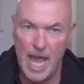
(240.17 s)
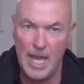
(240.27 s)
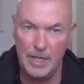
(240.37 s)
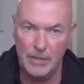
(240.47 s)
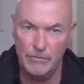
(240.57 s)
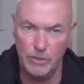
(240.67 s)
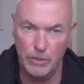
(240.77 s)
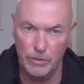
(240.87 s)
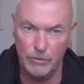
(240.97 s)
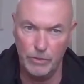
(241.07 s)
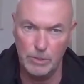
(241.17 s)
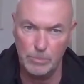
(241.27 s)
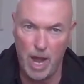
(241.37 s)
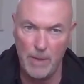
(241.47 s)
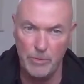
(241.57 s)
can. If you use
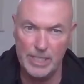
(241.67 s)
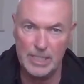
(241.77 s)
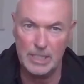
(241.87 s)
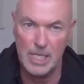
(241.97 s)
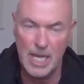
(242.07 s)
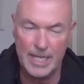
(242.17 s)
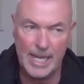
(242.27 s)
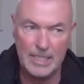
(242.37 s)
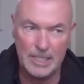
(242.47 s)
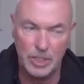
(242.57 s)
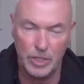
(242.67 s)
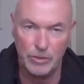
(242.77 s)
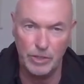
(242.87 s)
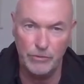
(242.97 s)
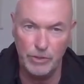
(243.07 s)
primaries against each
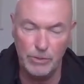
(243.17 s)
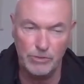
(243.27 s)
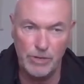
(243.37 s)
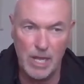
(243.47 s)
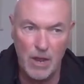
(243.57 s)
other, if you use